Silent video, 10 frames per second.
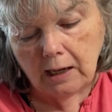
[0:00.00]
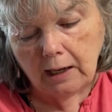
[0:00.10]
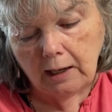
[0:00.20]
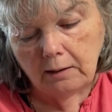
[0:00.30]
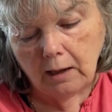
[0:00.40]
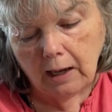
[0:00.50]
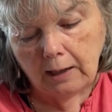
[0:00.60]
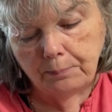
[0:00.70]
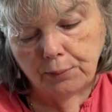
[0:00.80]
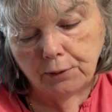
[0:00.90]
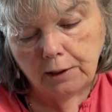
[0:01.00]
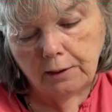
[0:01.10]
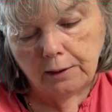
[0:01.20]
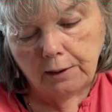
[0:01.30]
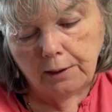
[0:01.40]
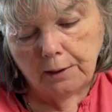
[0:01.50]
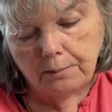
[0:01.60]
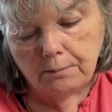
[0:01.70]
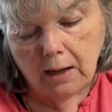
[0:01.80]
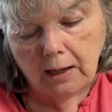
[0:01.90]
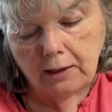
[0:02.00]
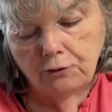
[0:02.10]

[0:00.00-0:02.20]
I, I put my